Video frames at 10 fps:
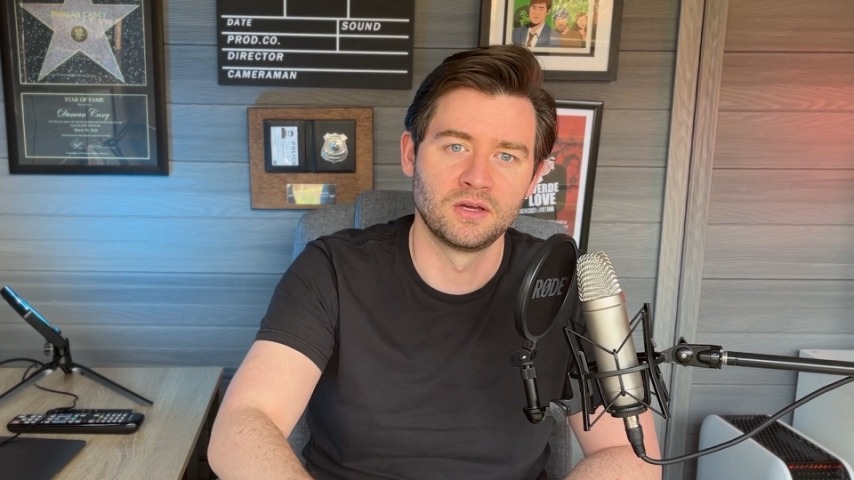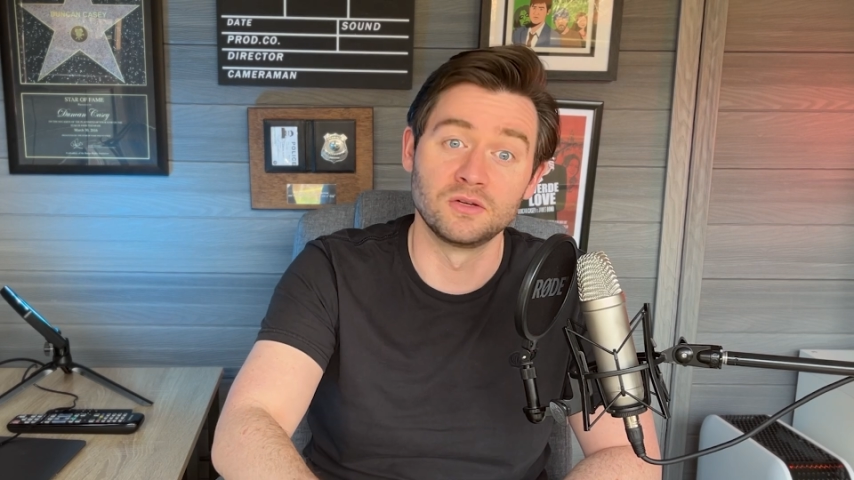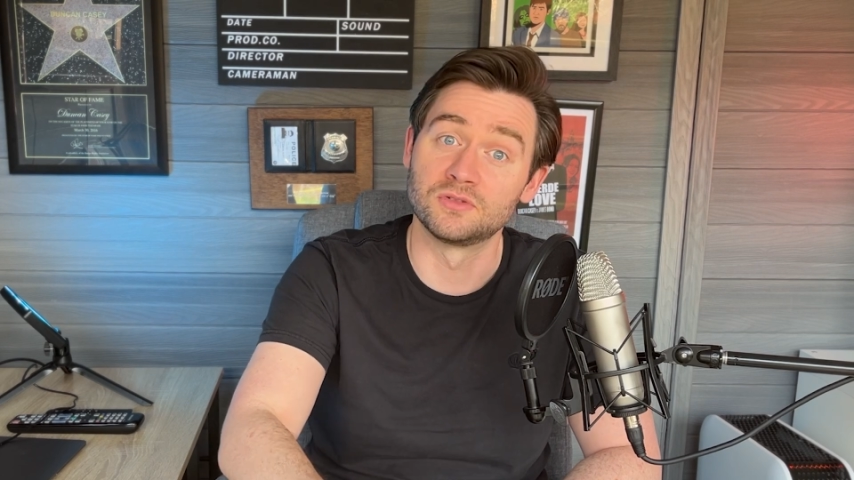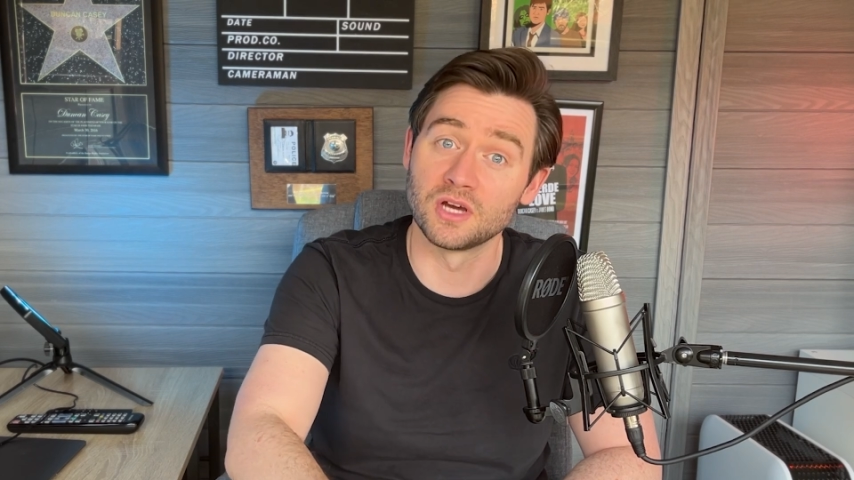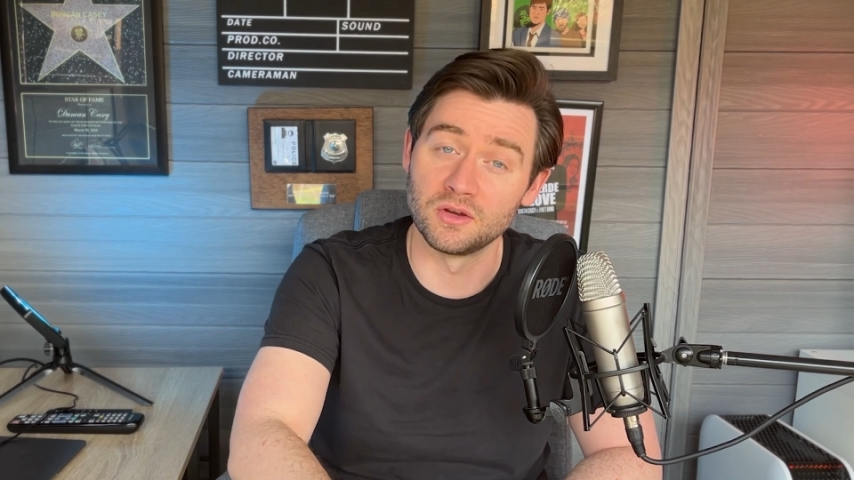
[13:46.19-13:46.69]

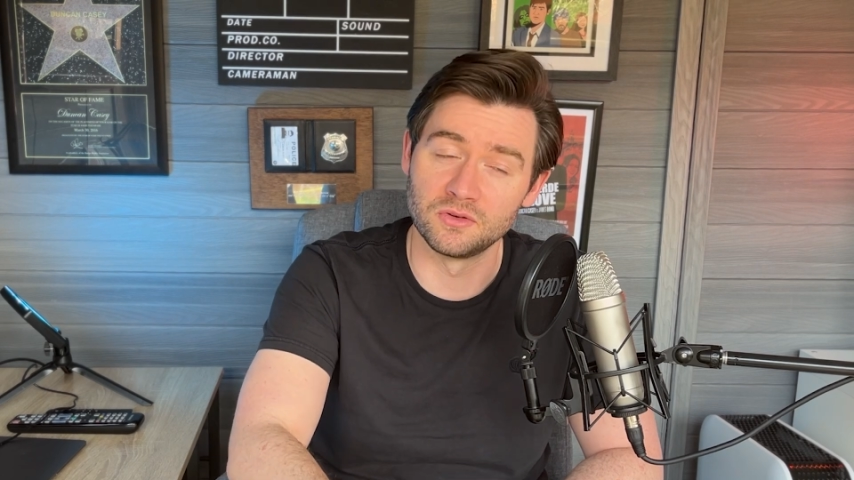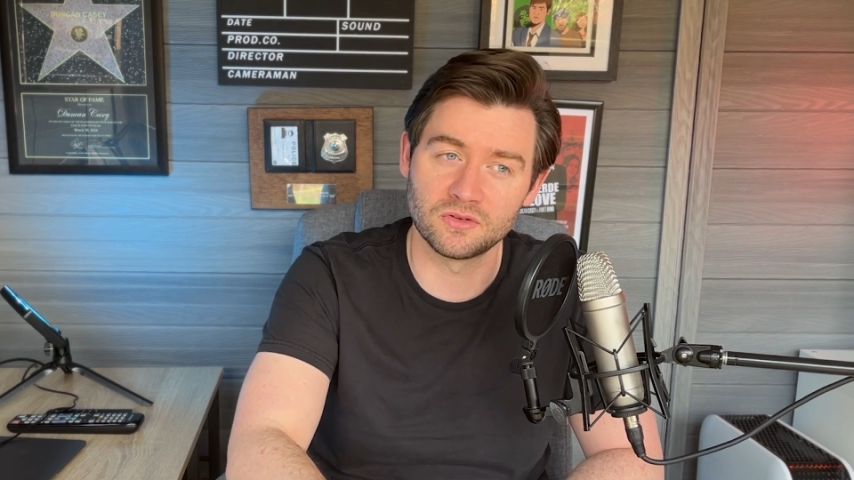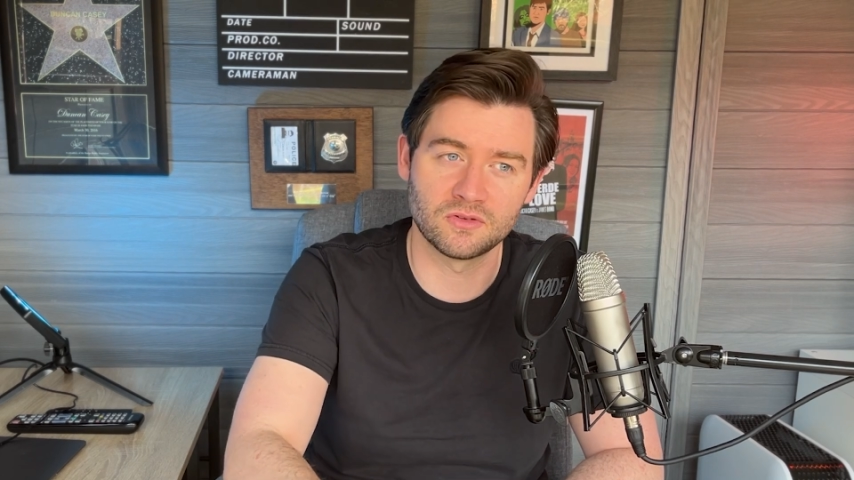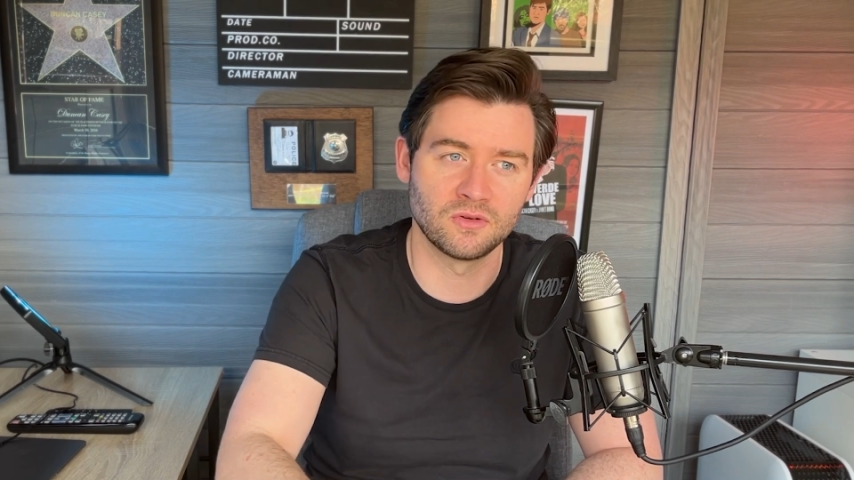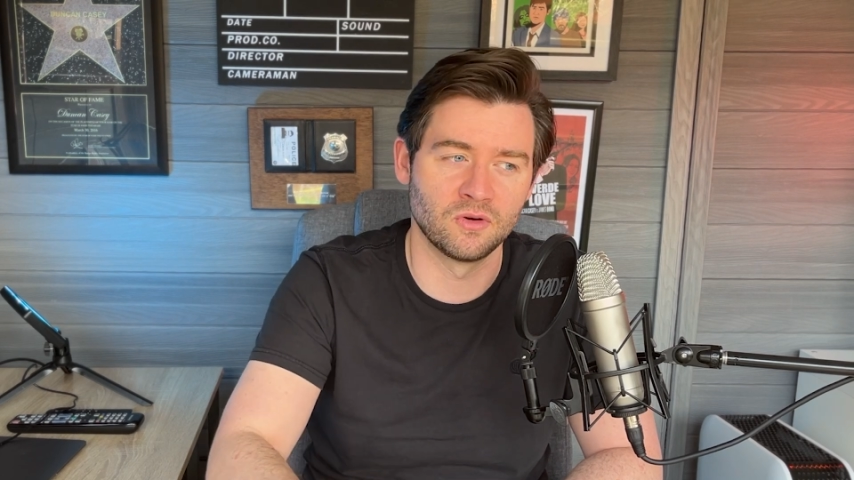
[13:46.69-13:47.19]
who
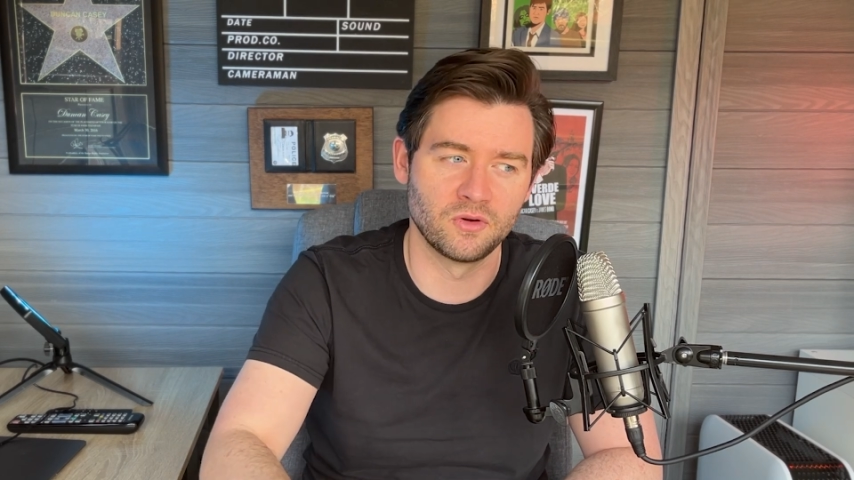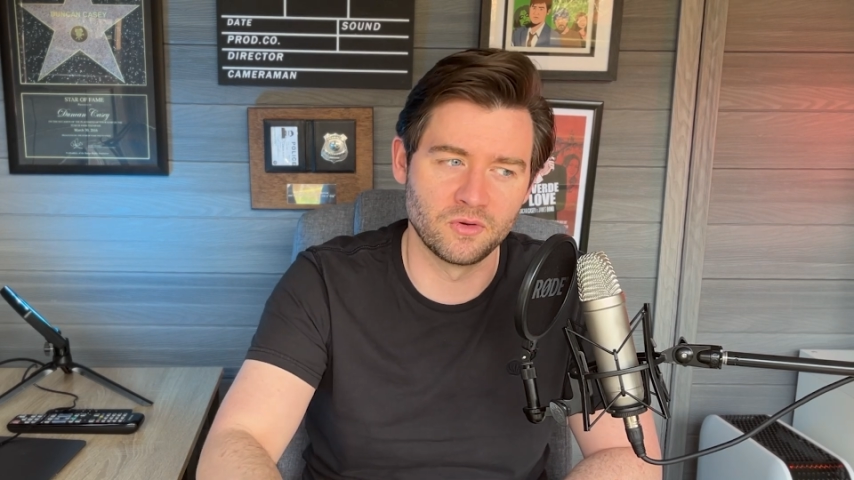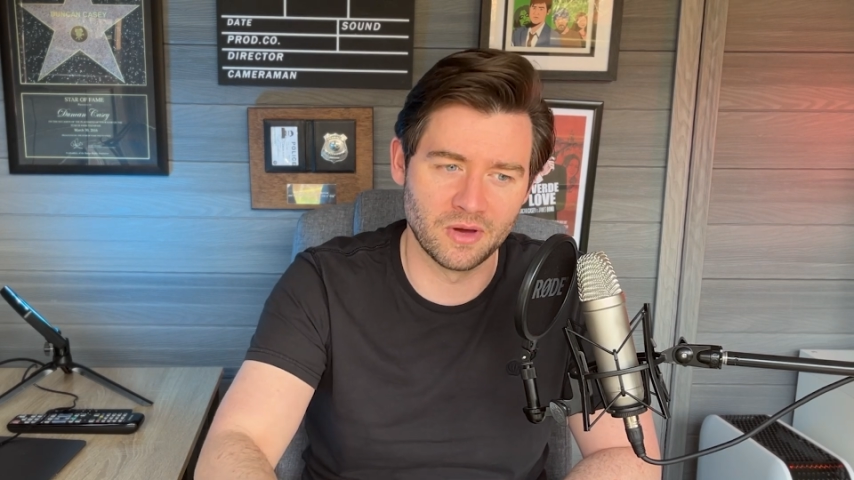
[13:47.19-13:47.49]
don't, or who